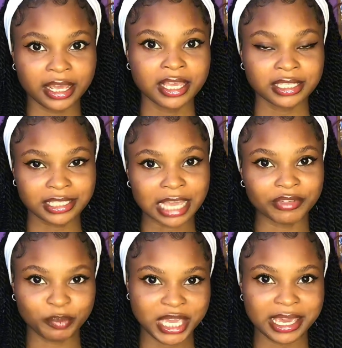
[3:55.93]

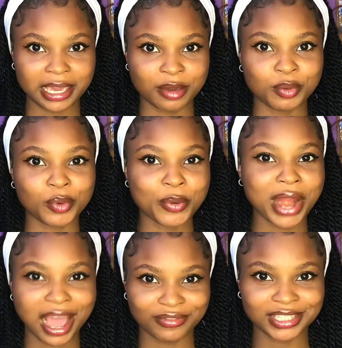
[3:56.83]
7 p.m. We were
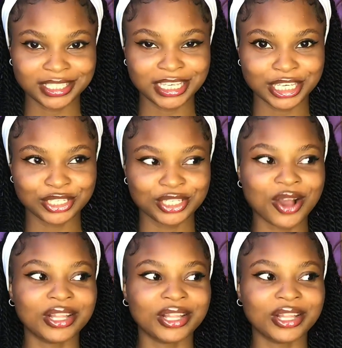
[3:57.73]
having this issue, y'all.